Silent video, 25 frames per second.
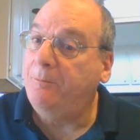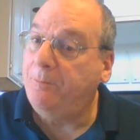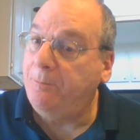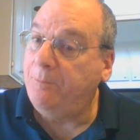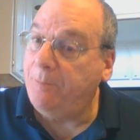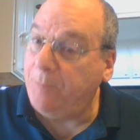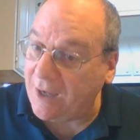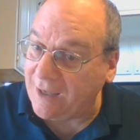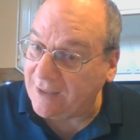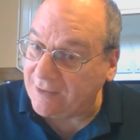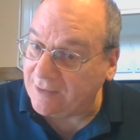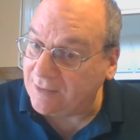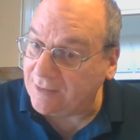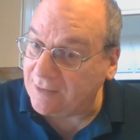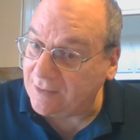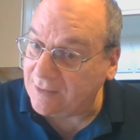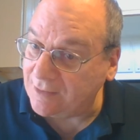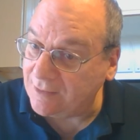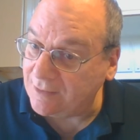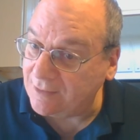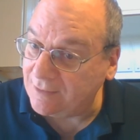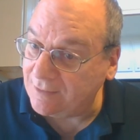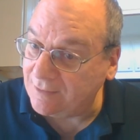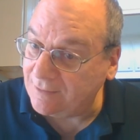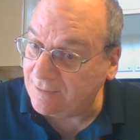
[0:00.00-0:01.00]
But
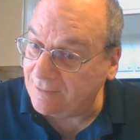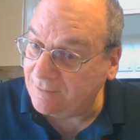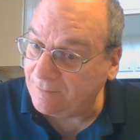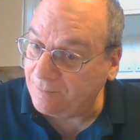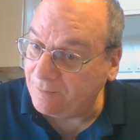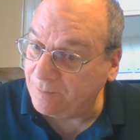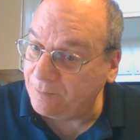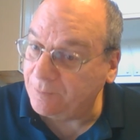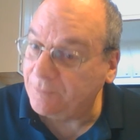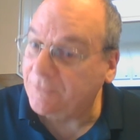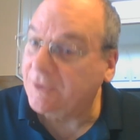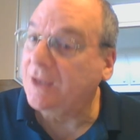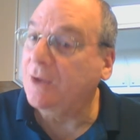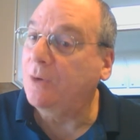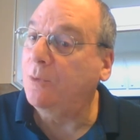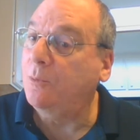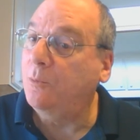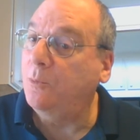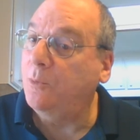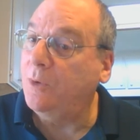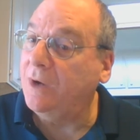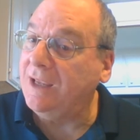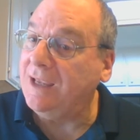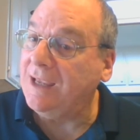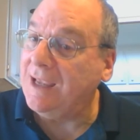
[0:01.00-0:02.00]

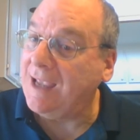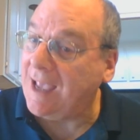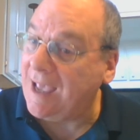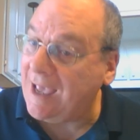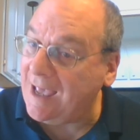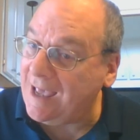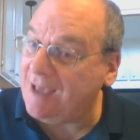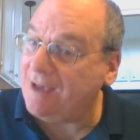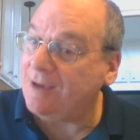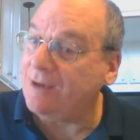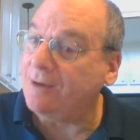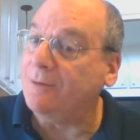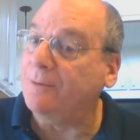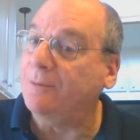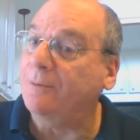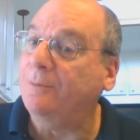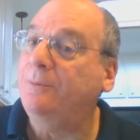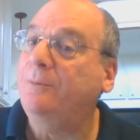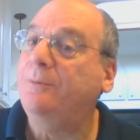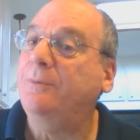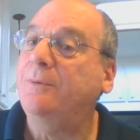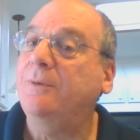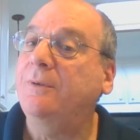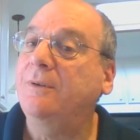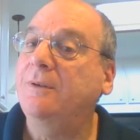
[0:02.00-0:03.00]
we have
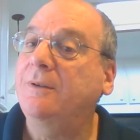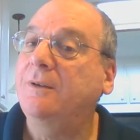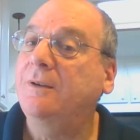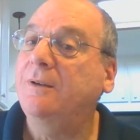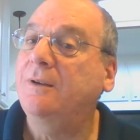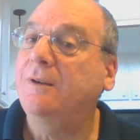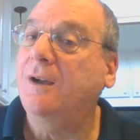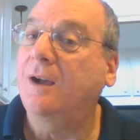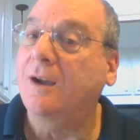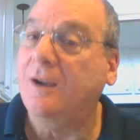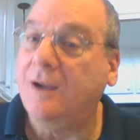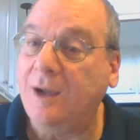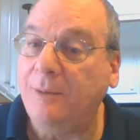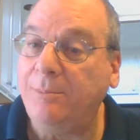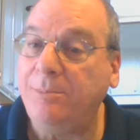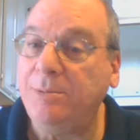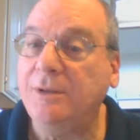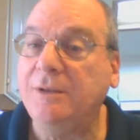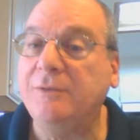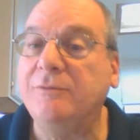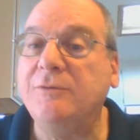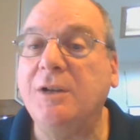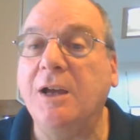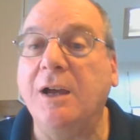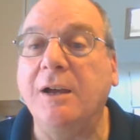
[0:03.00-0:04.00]
a couple
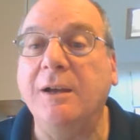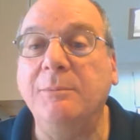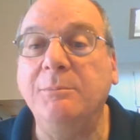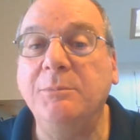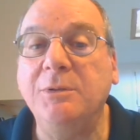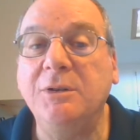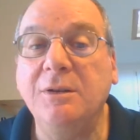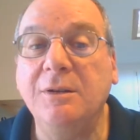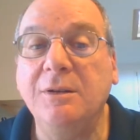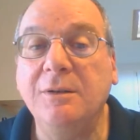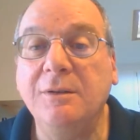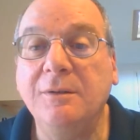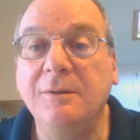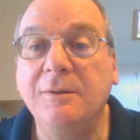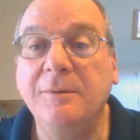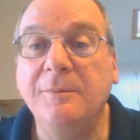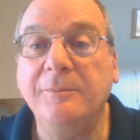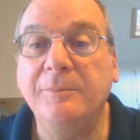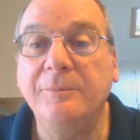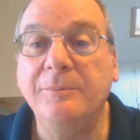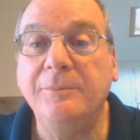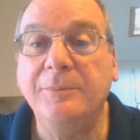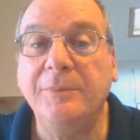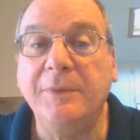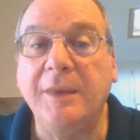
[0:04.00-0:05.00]
of times
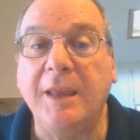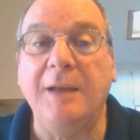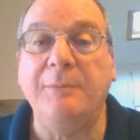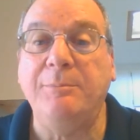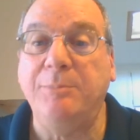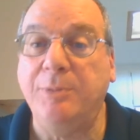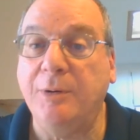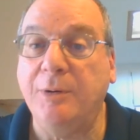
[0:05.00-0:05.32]
had